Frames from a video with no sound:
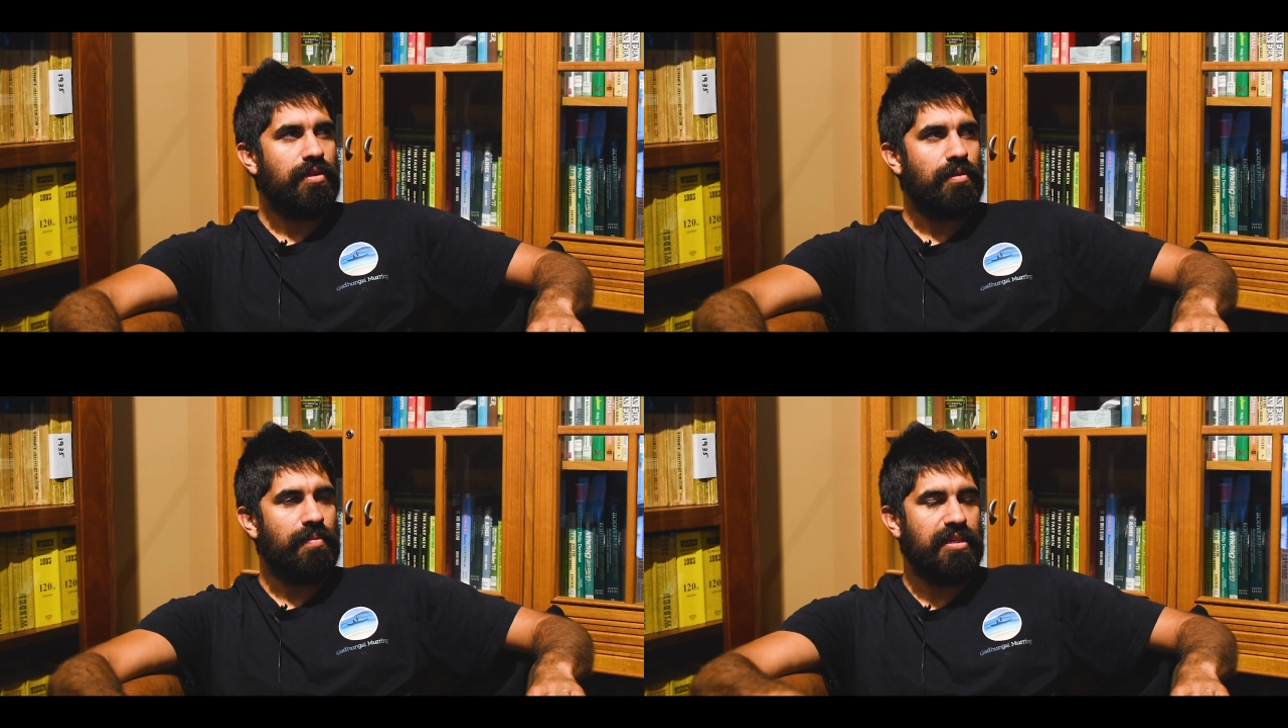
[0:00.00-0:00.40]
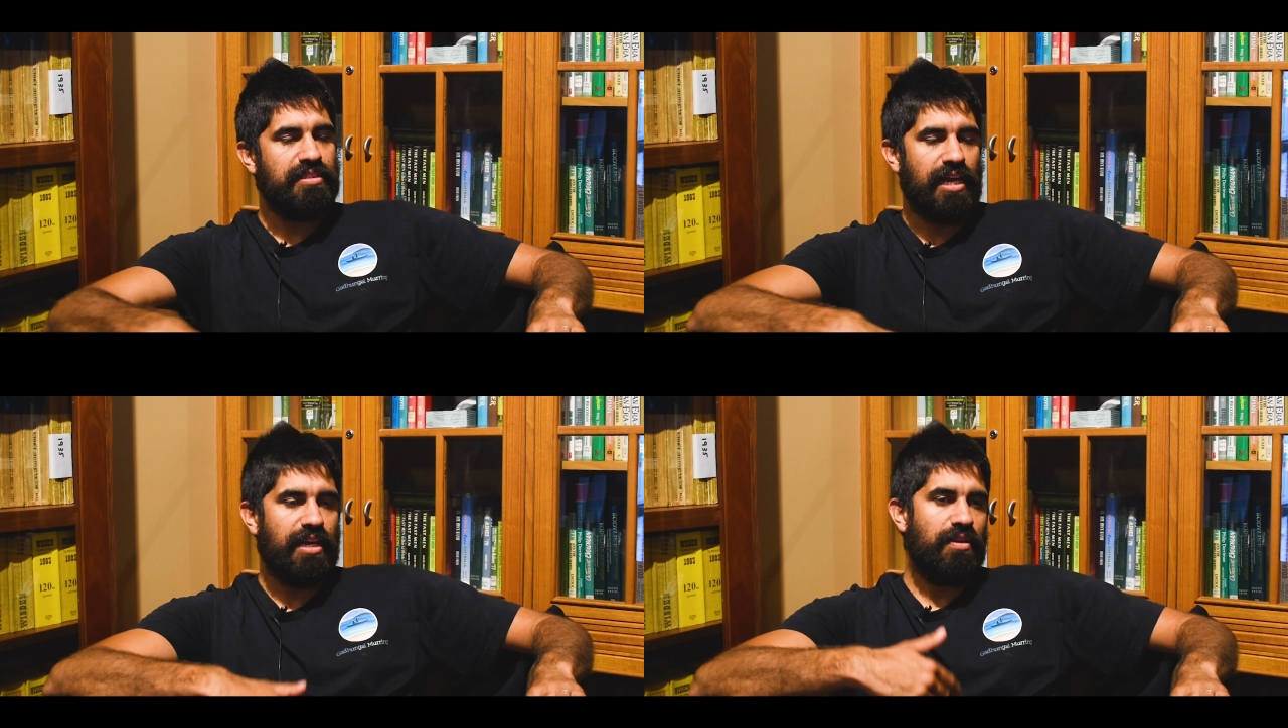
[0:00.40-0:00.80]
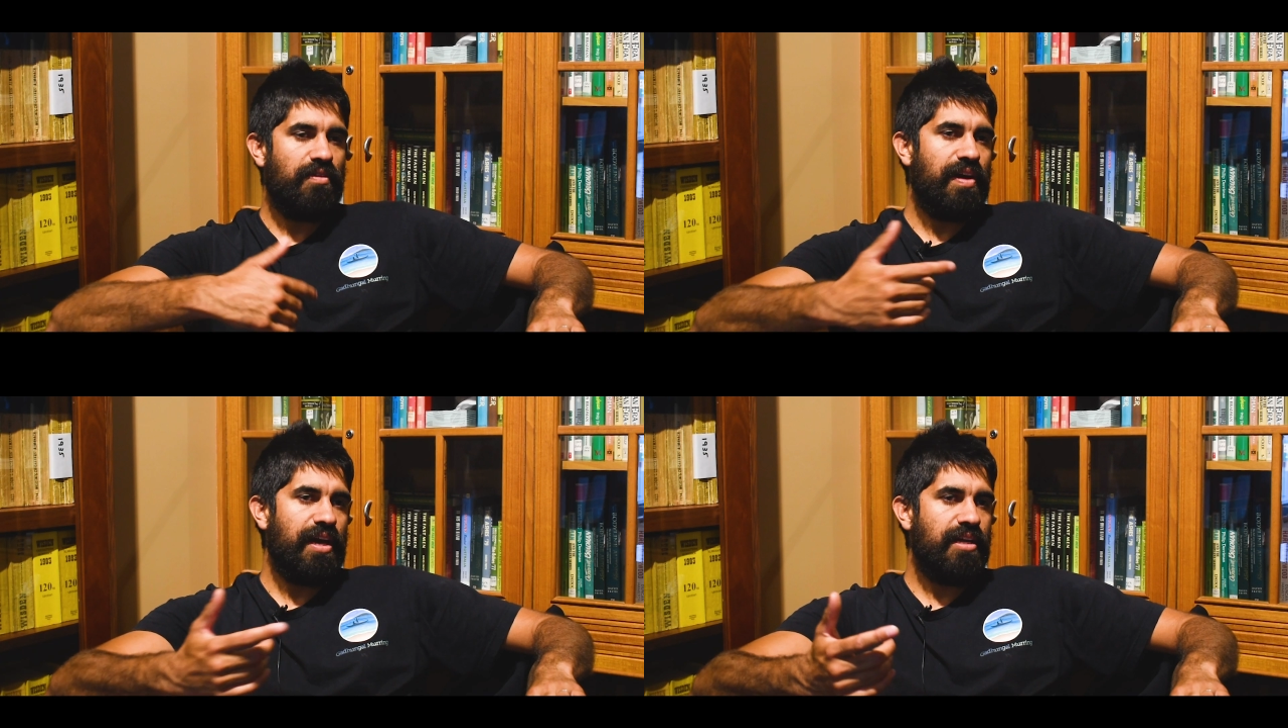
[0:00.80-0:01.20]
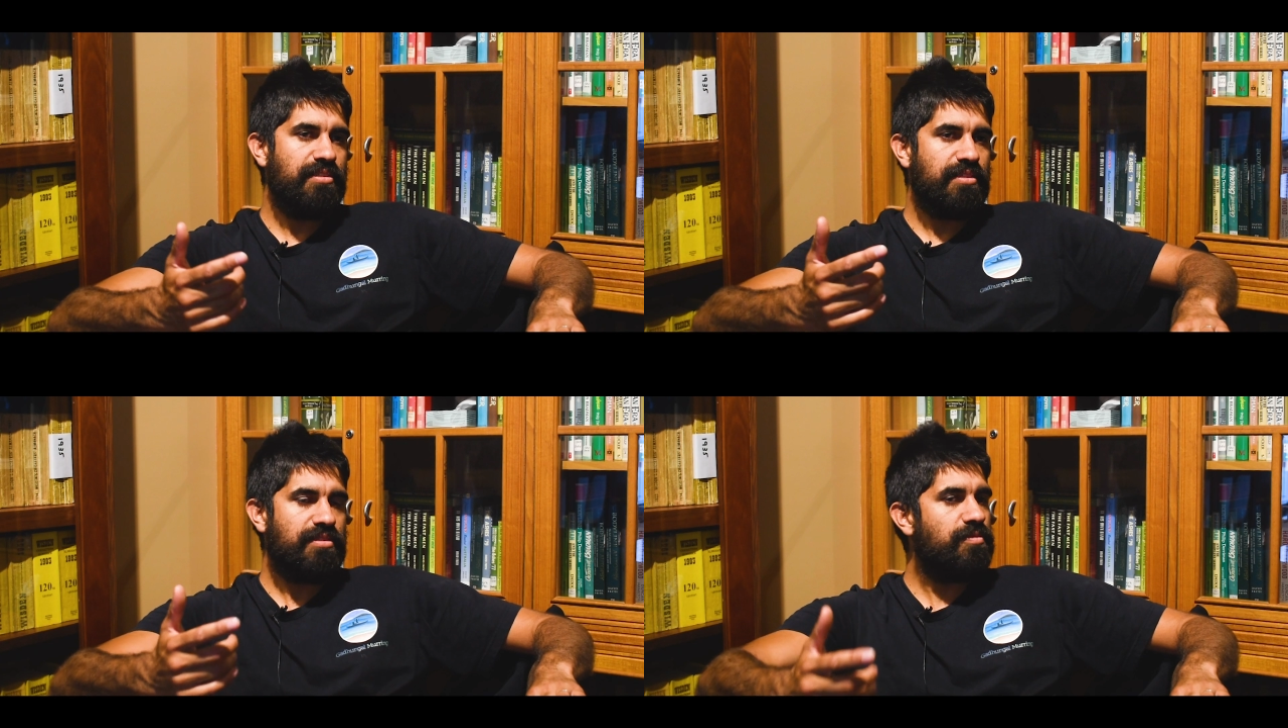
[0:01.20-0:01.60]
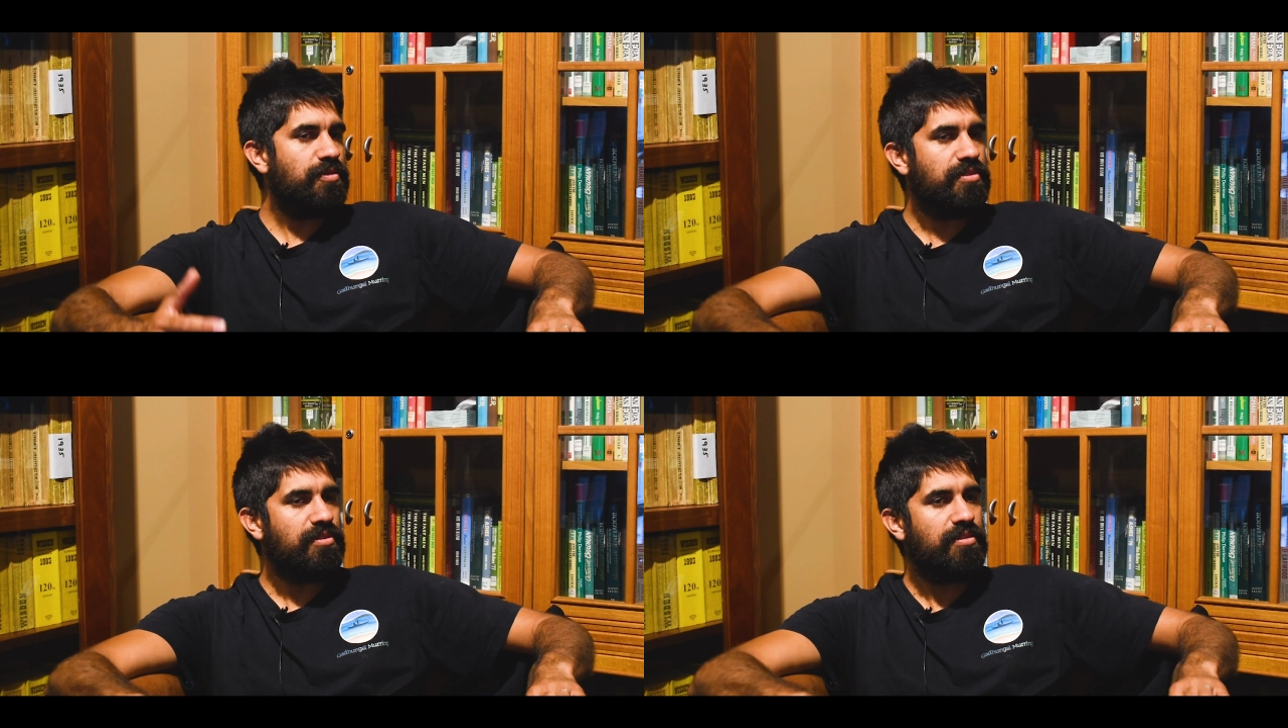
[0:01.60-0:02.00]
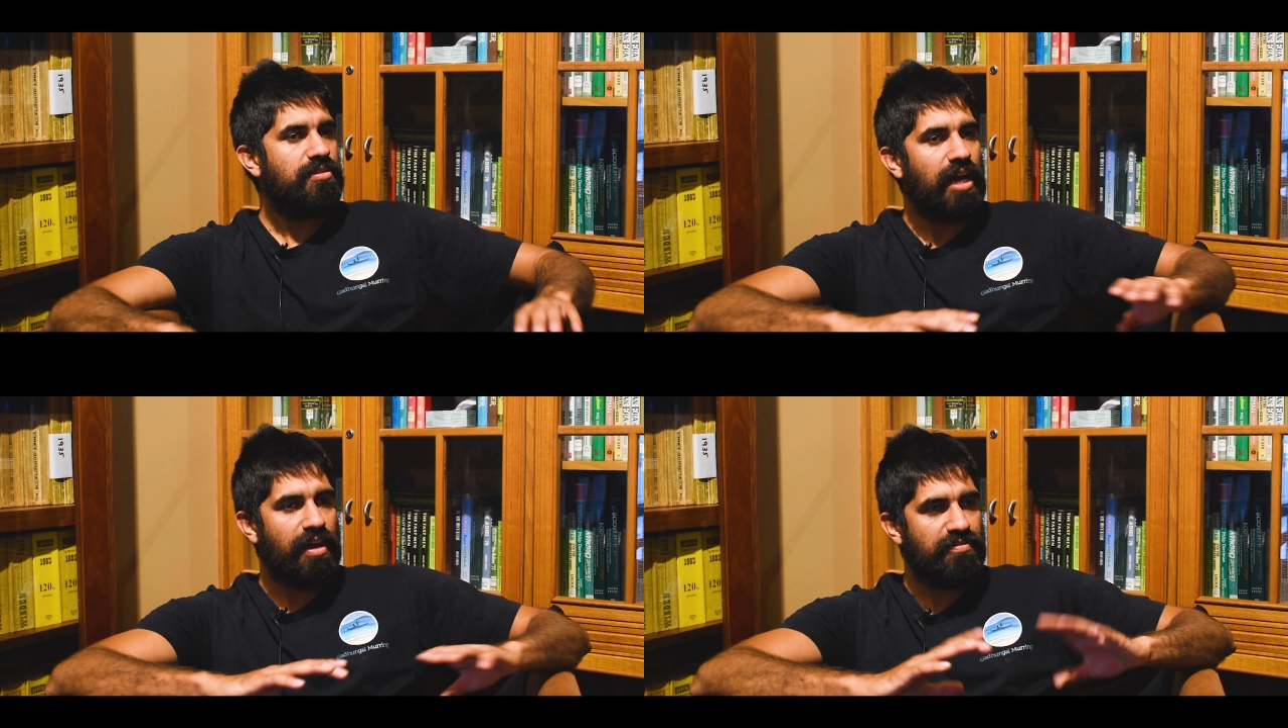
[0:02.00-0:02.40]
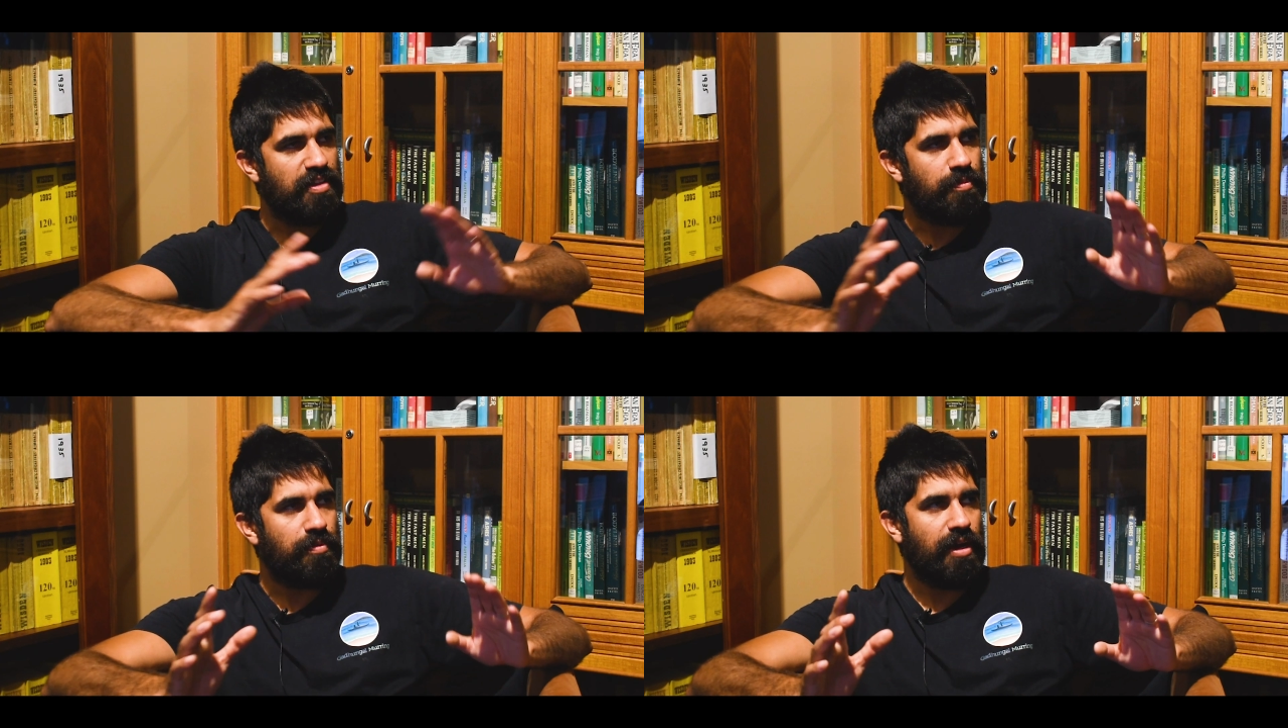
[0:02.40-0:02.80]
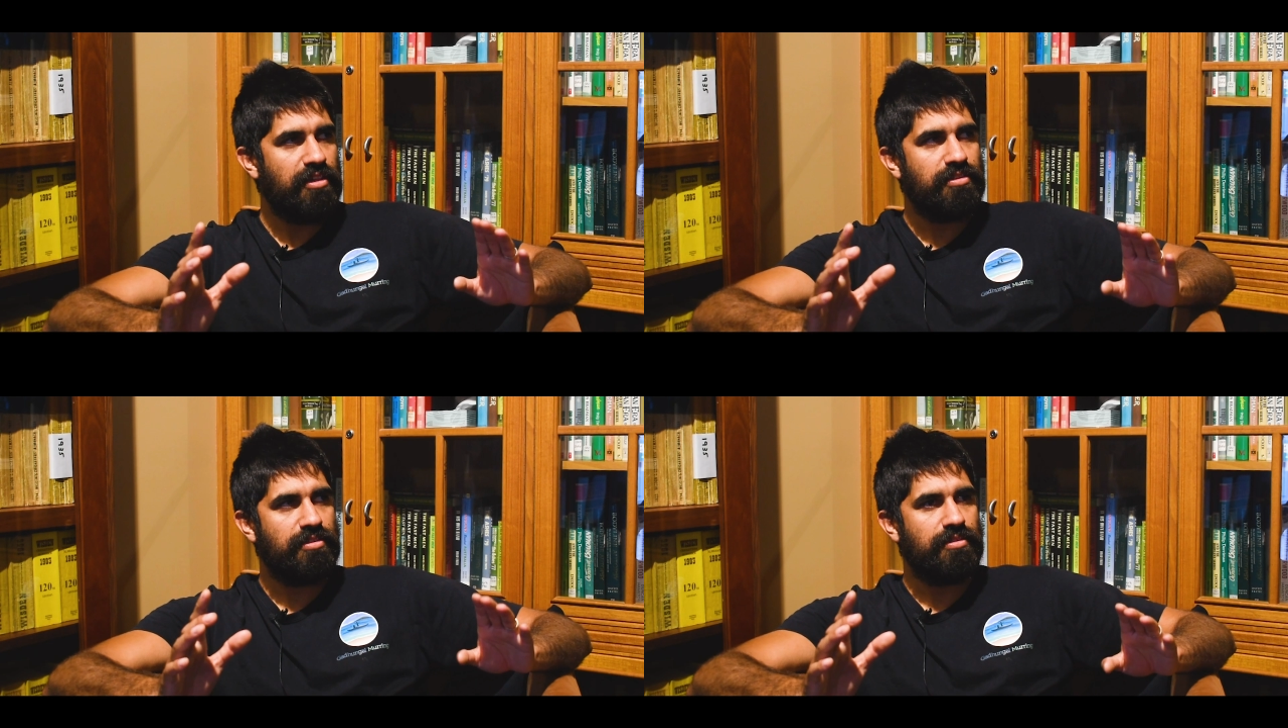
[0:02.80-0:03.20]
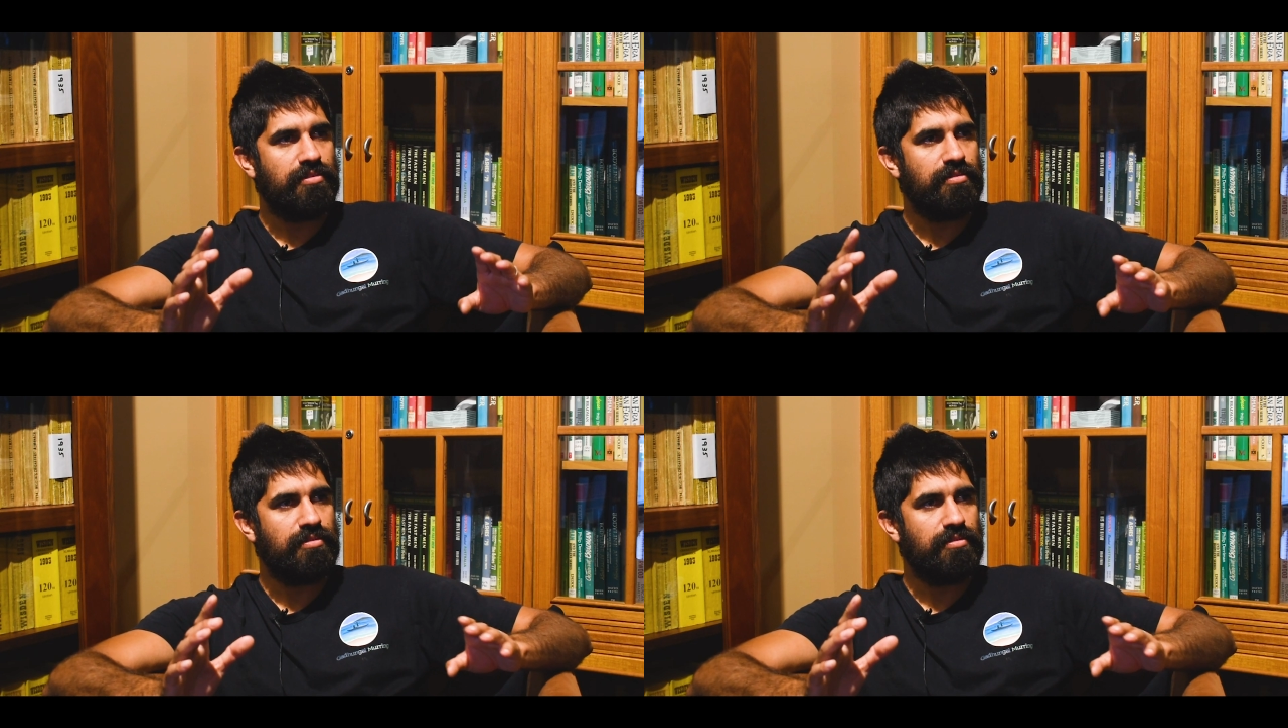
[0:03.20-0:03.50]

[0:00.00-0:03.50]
the mentality of our ancestors was not to have separation